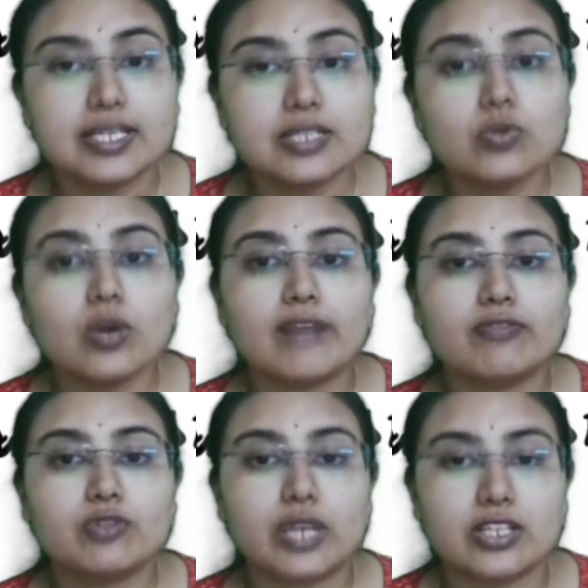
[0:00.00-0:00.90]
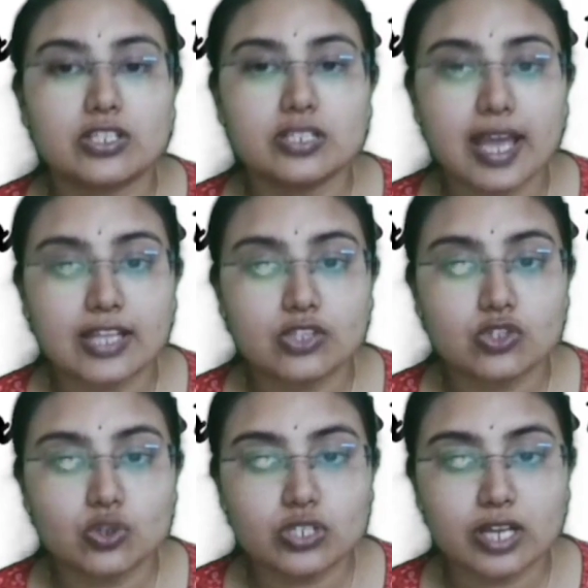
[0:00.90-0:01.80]
is you have to get an
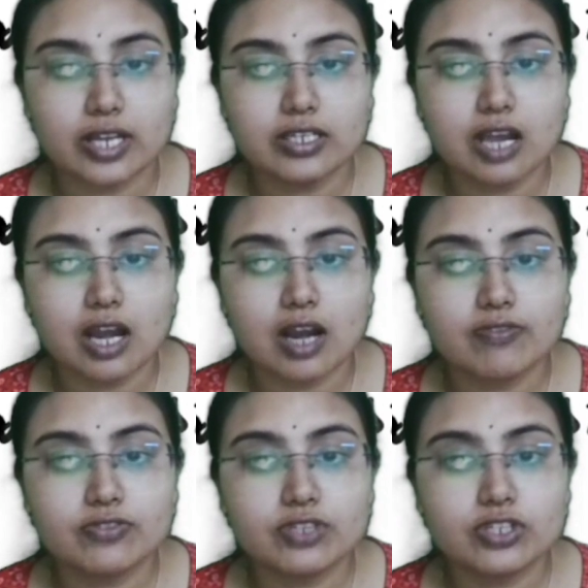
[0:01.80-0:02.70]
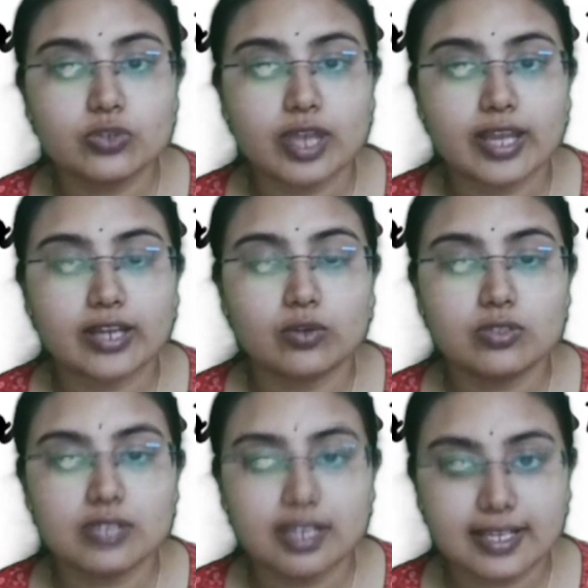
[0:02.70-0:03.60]
angio done after you
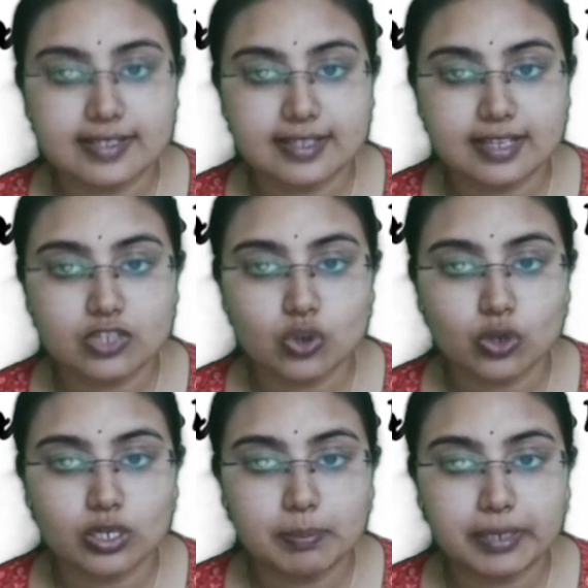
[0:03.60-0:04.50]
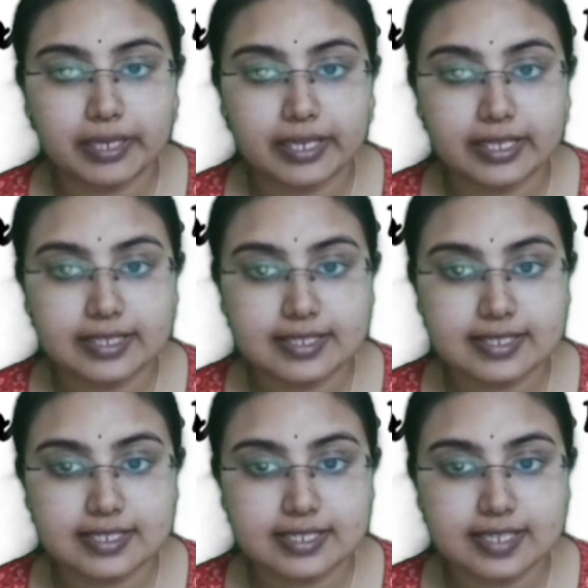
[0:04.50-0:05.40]
diagnose an SAH on a plain
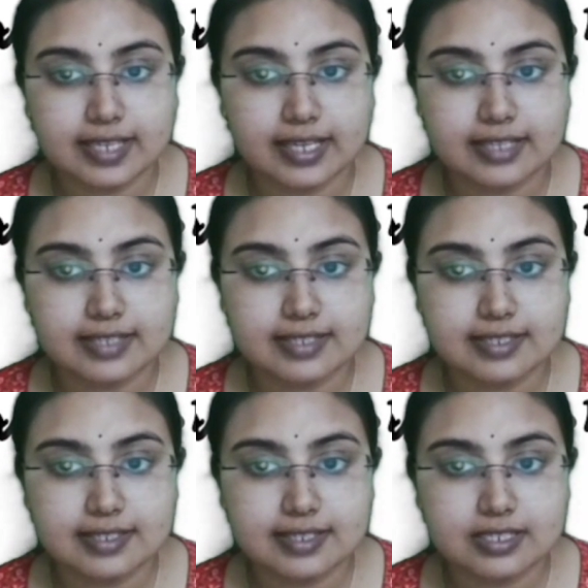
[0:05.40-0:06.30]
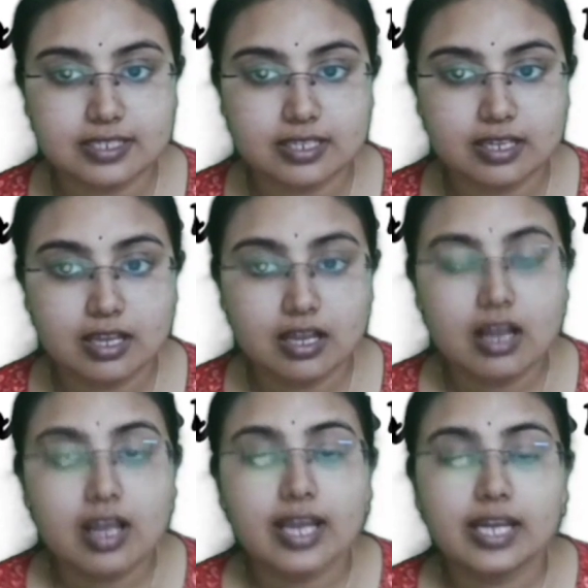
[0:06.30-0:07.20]
CT, an NCCT.
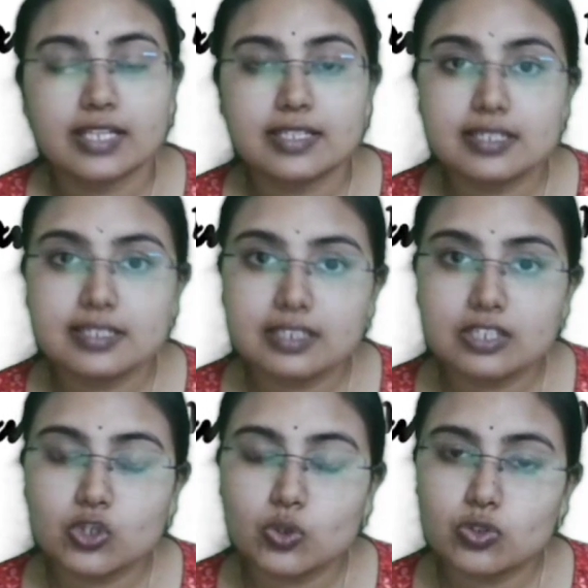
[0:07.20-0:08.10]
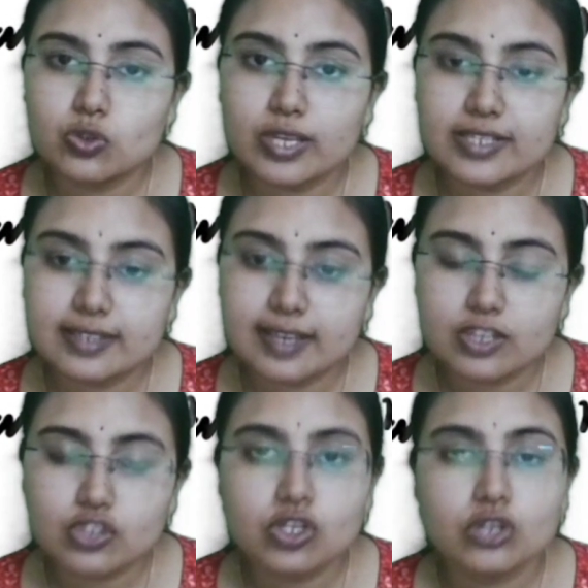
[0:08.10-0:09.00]
An NCCT shows you
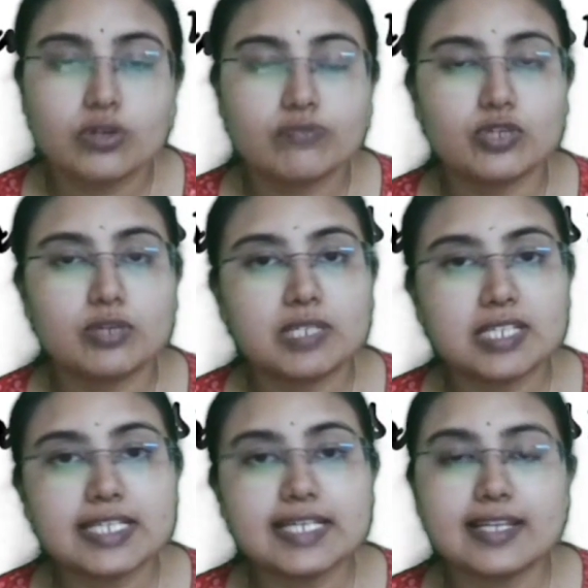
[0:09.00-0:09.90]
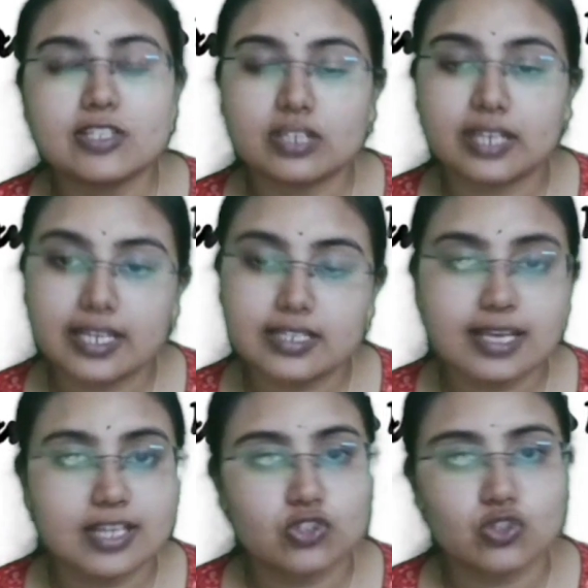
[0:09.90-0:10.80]
SAH, you have to immediately get
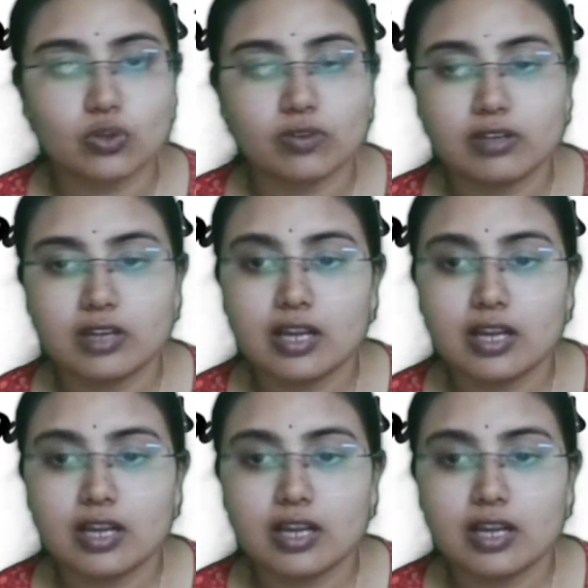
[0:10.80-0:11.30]
an angio.